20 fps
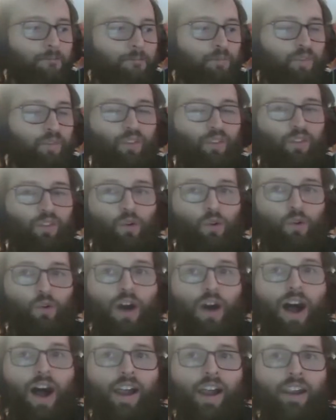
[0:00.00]

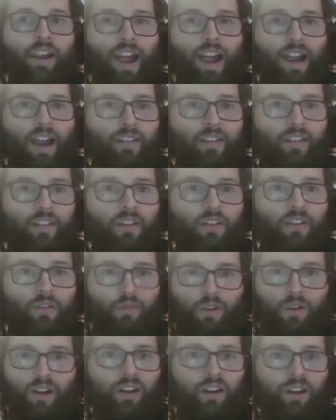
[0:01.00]
So I sound
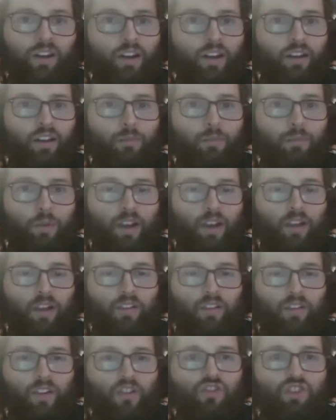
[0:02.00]
overly negative, but
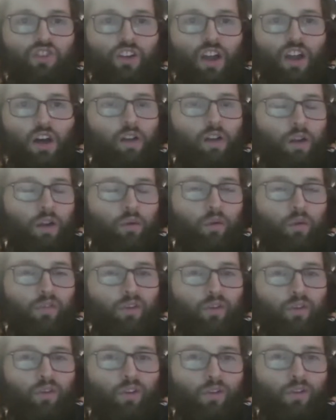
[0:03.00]
that's usually how I
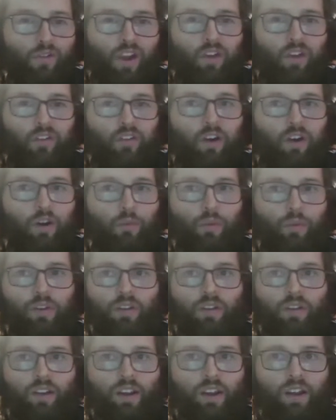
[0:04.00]
review stuff. I start with
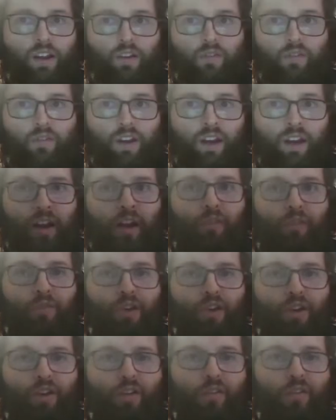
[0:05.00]
the negative, and then I
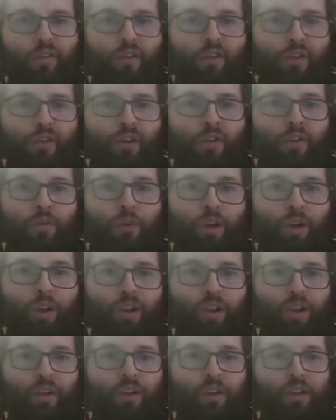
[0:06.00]
focus on
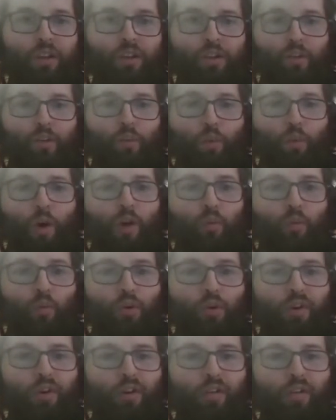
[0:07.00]
really what
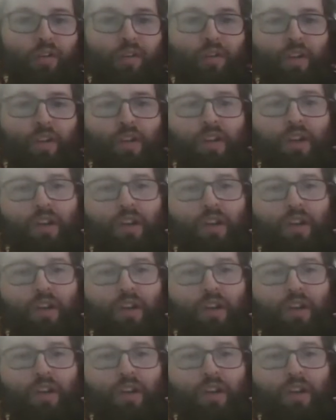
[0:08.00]
works.